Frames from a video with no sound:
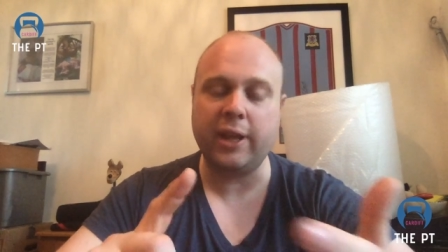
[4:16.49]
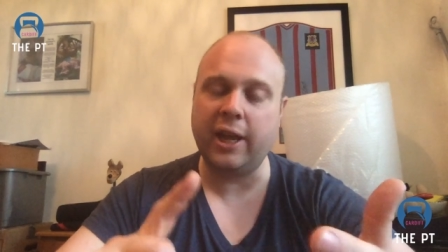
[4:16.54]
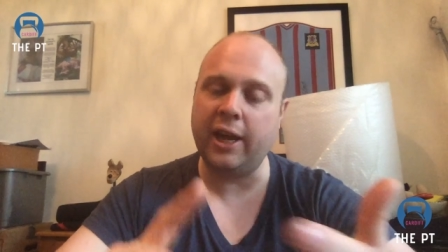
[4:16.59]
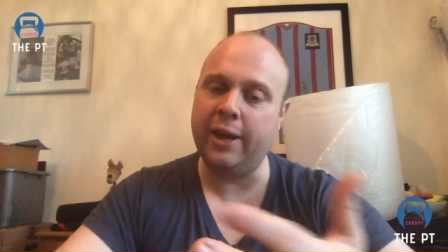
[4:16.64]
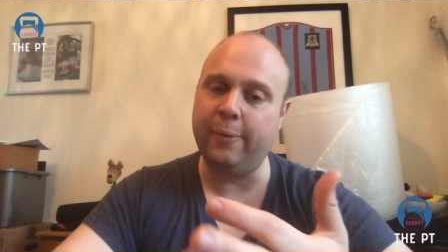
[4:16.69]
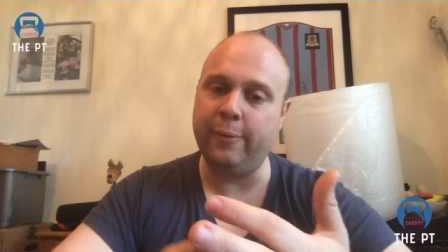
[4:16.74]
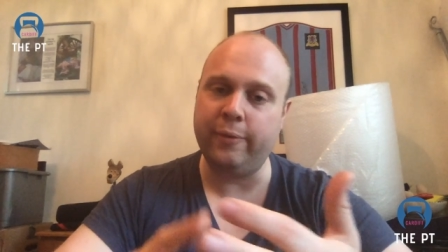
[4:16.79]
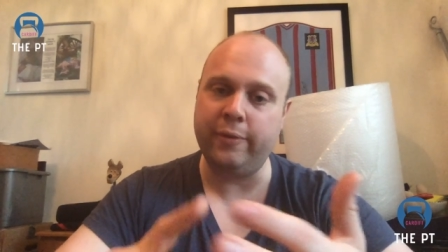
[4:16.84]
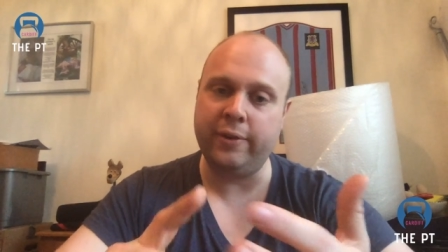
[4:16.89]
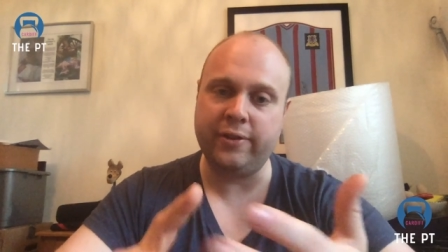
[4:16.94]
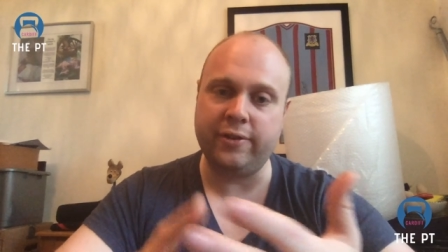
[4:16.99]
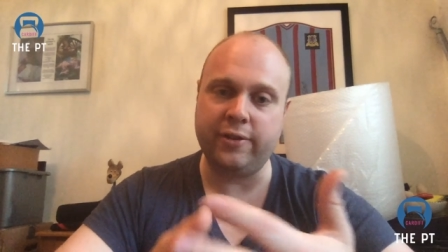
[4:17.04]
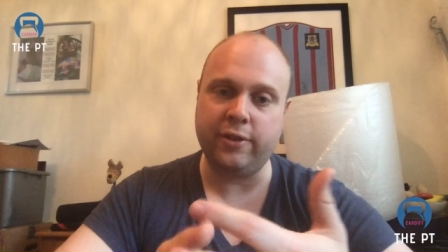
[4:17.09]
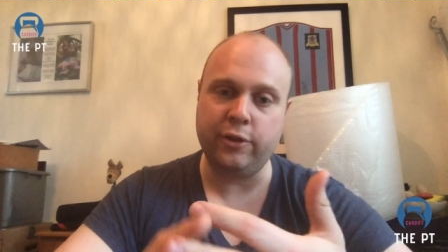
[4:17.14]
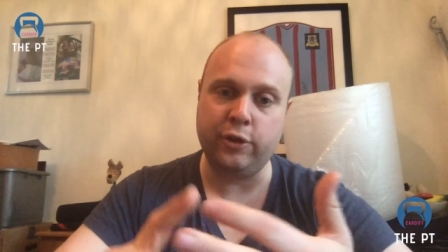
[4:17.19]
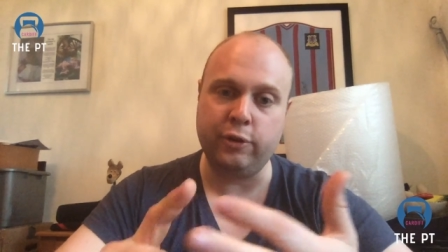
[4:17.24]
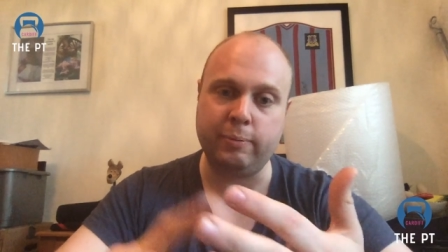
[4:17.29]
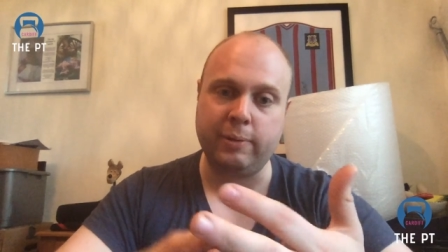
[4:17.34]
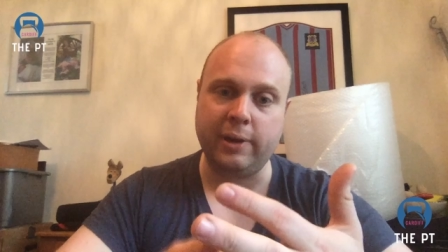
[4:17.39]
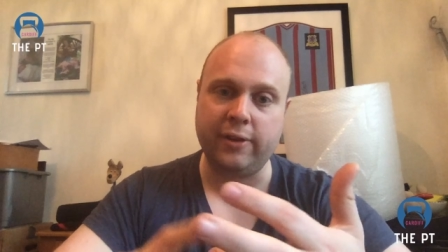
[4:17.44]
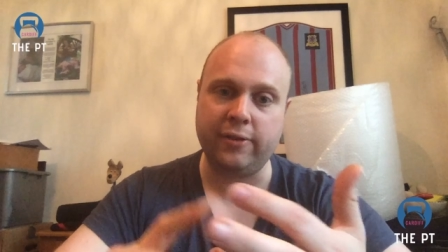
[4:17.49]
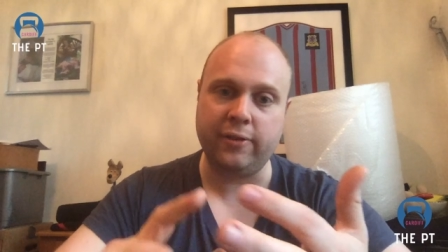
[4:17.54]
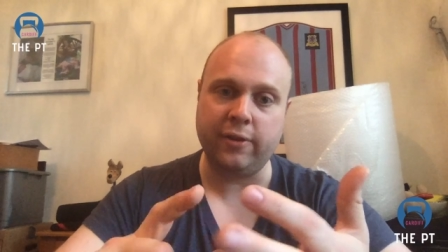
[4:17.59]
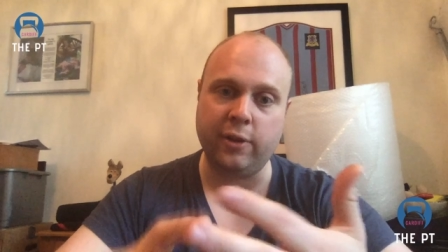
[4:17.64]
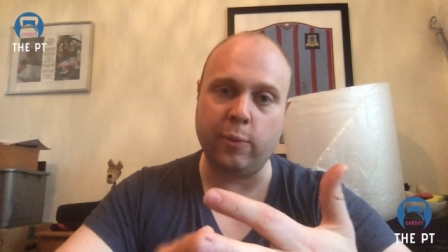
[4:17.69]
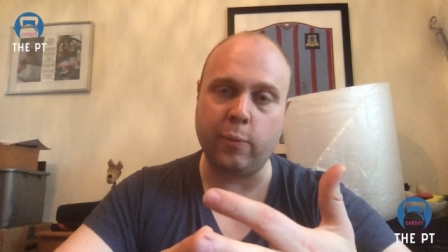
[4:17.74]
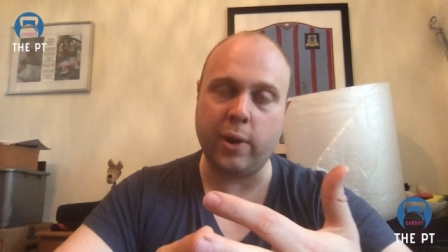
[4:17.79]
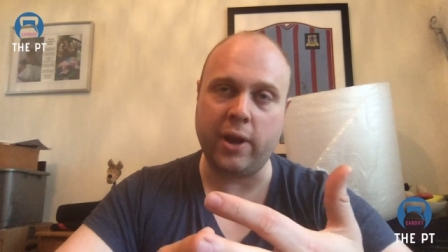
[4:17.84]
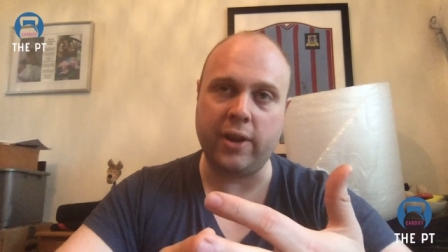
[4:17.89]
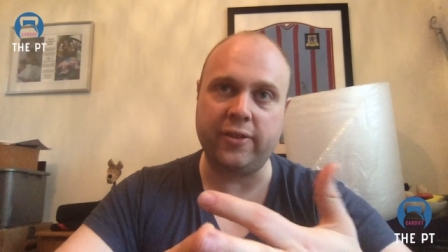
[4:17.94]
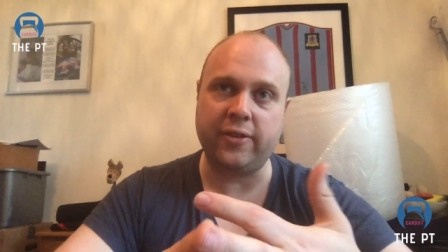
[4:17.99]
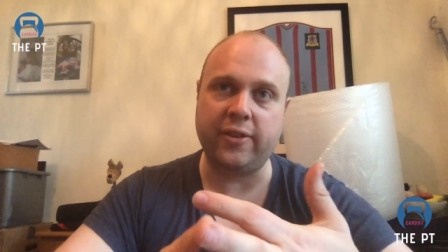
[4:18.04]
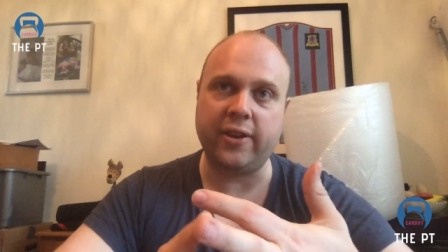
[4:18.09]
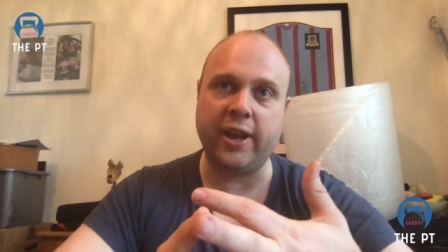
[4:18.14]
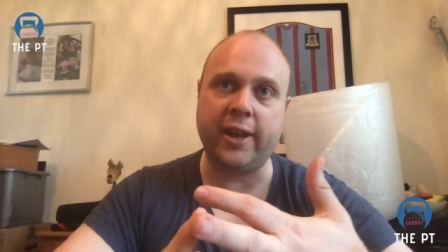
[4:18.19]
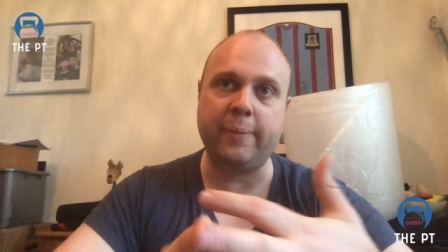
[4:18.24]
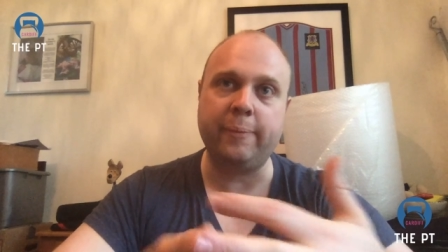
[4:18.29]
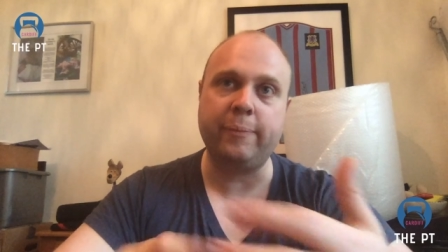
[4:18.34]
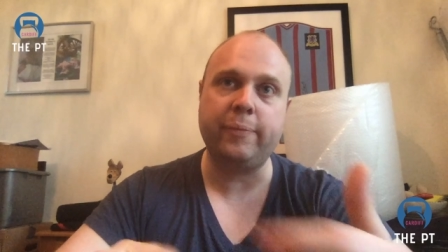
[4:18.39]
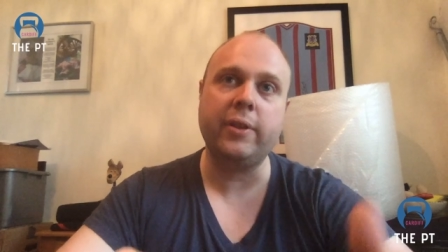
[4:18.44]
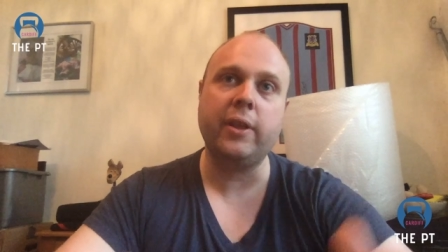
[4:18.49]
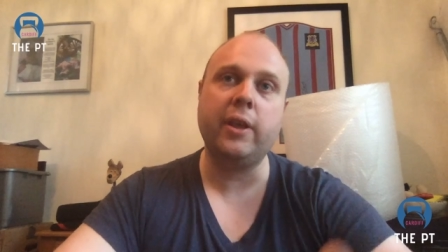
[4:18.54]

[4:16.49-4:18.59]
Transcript: and we're into the new place on the Wednesday.